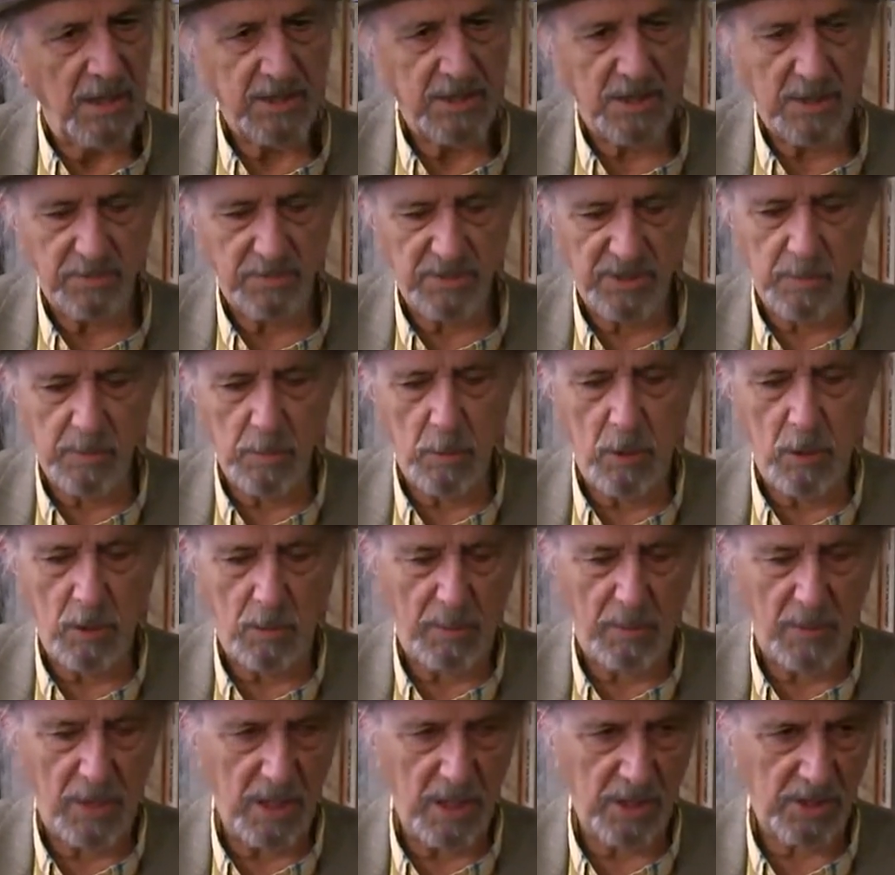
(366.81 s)
some small
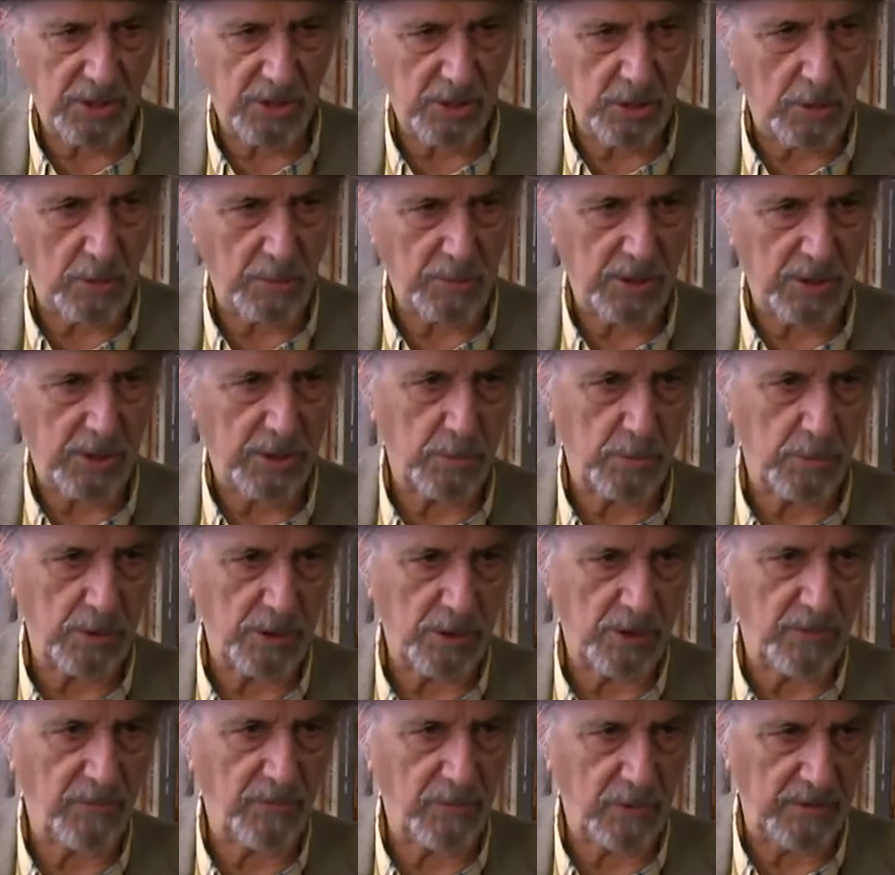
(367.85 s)
box sculptures
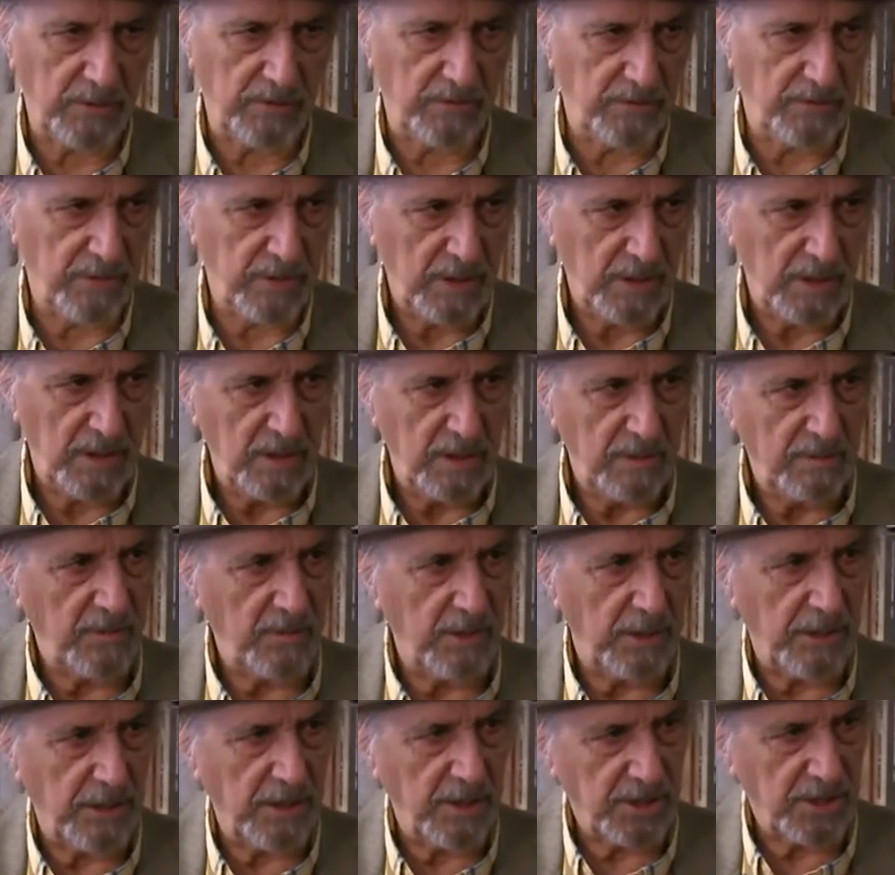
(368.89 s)
which are full of
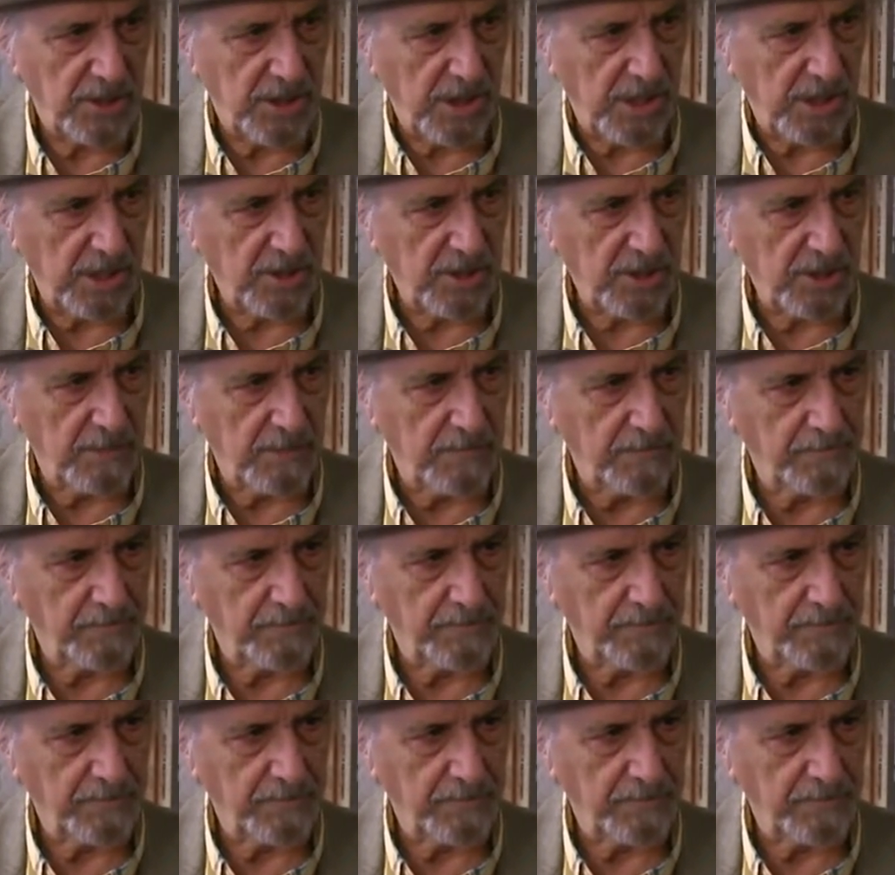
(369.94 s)
various things.